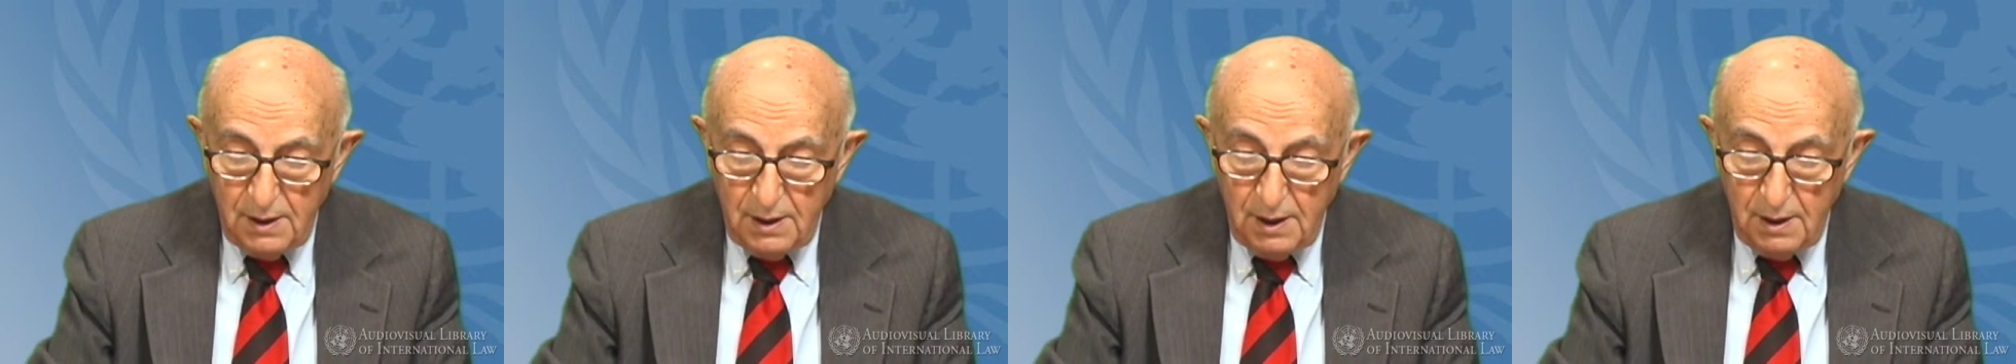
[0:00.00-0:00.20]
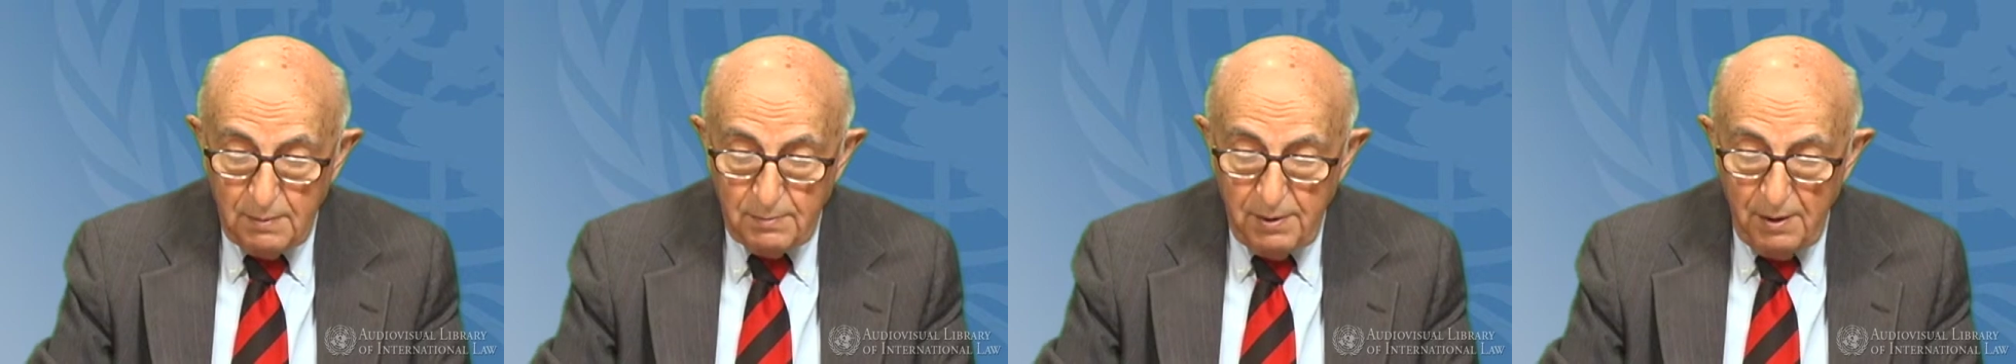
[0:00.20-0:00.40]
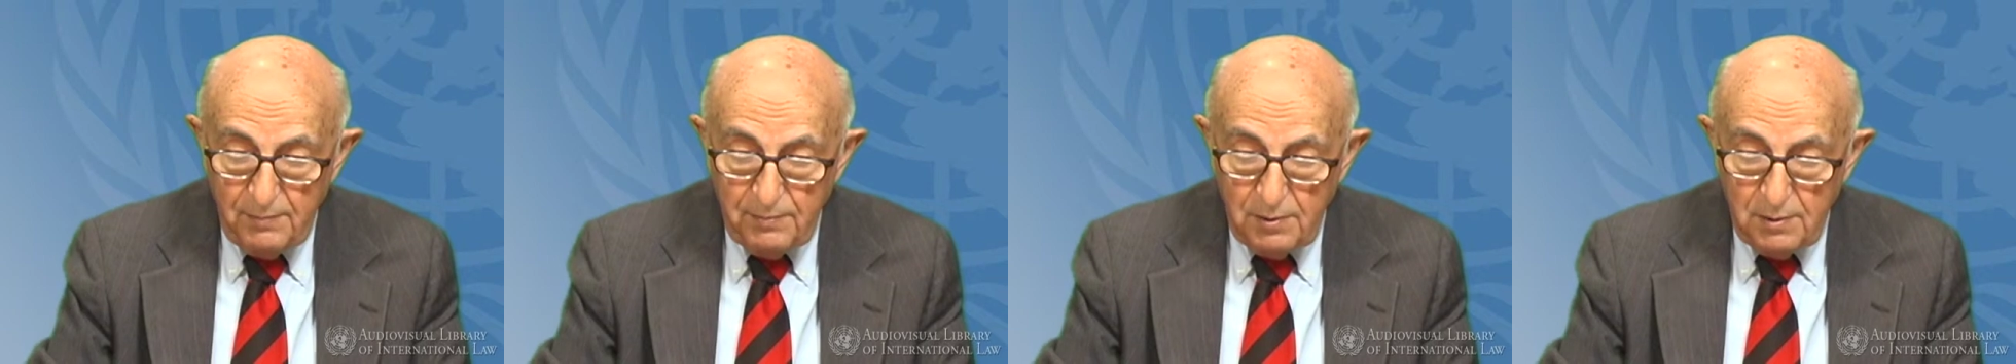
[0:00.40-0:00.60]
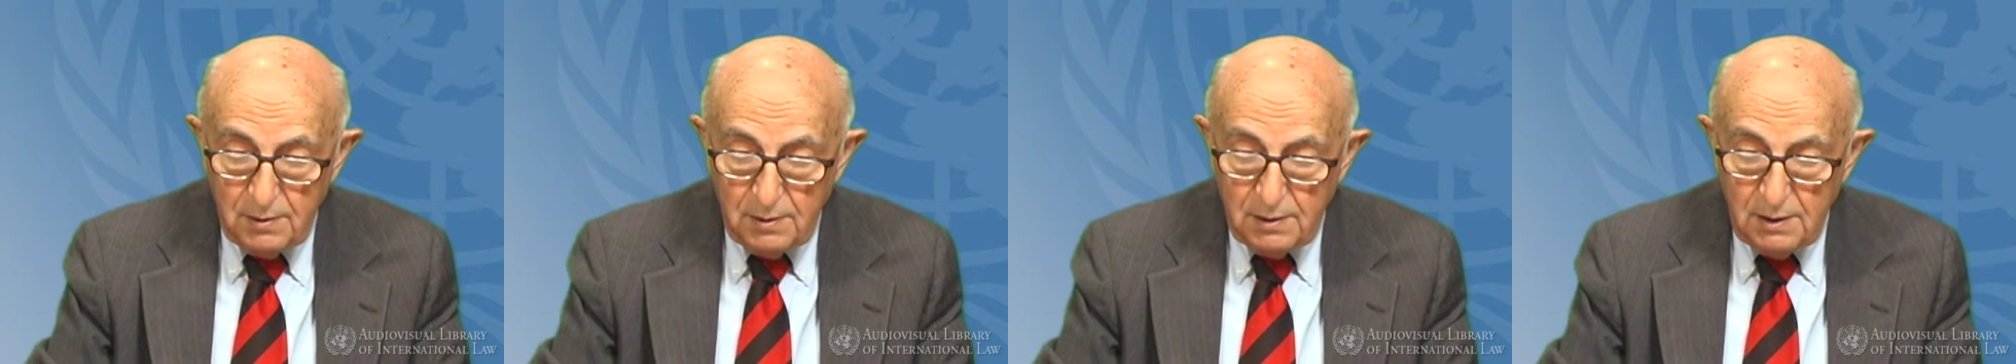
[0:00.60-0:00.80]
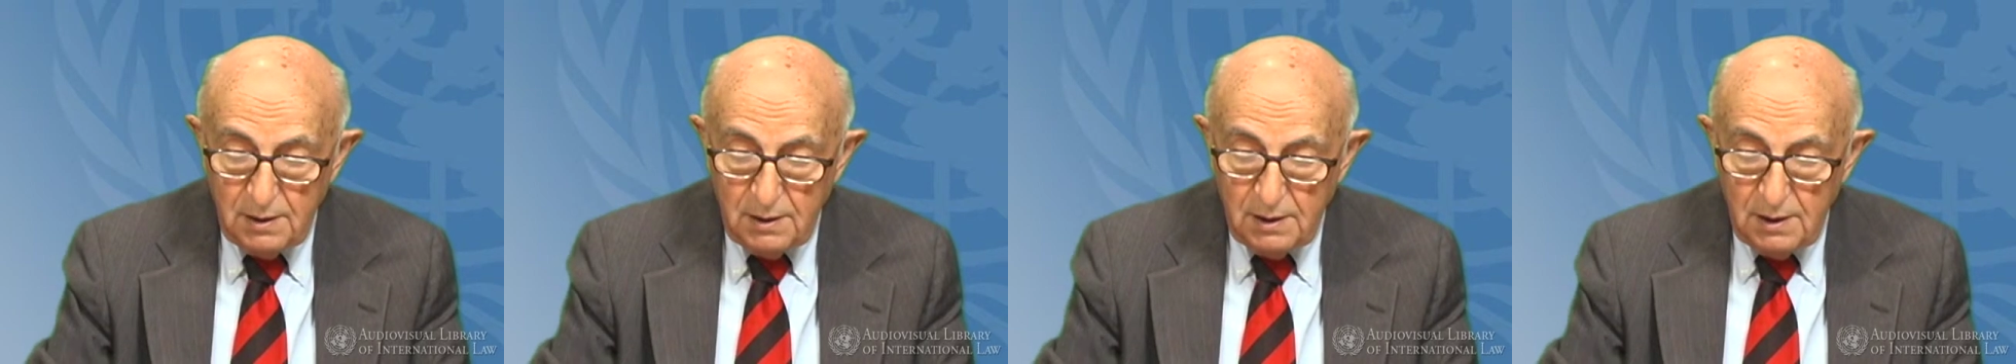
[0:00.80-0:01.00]
Above
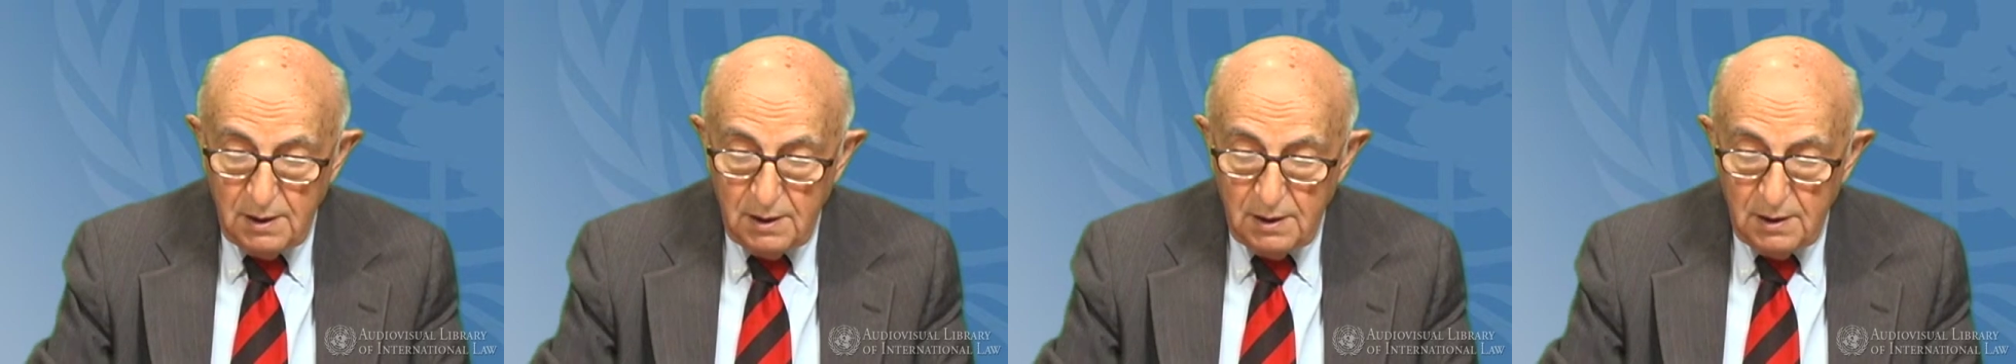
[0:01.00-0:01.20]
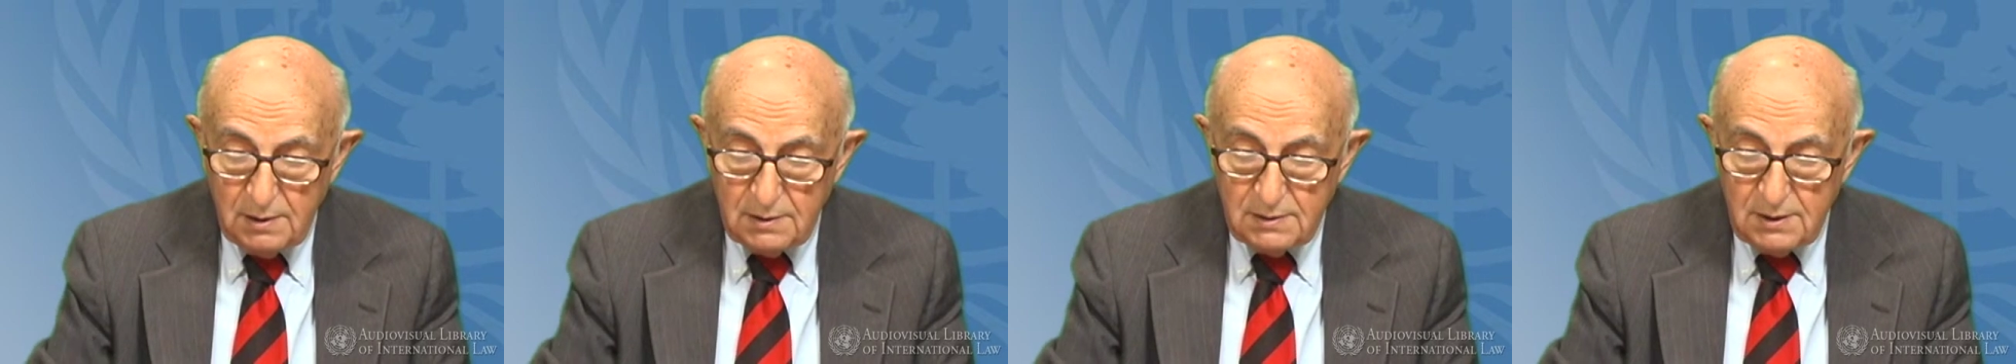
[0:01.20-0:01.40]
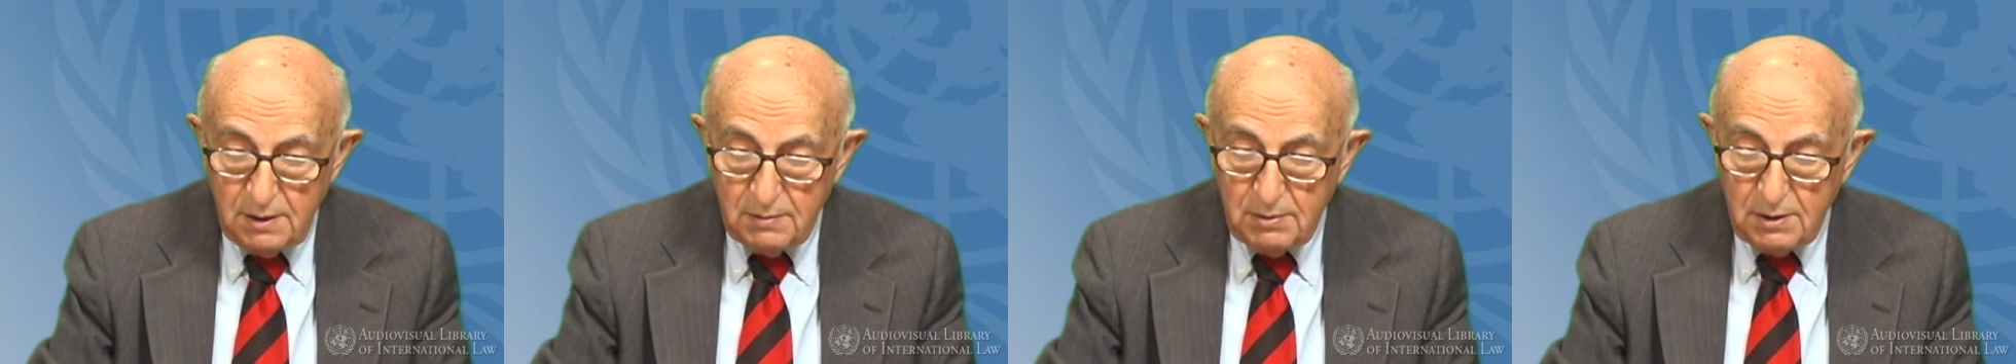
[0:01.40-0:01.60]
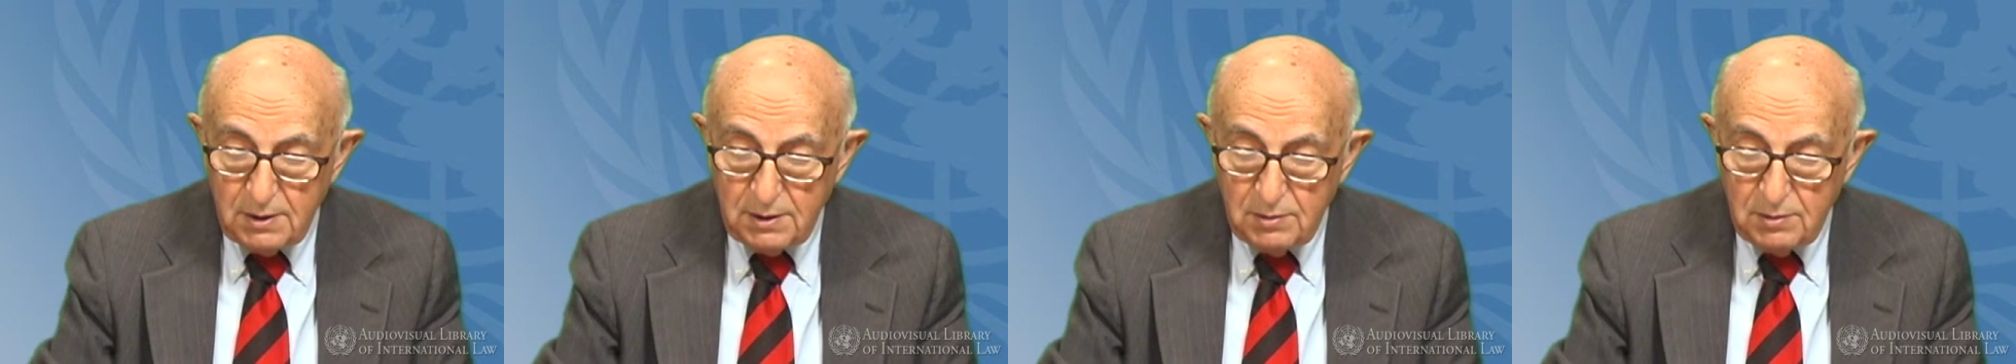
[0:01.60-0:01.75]
all, they were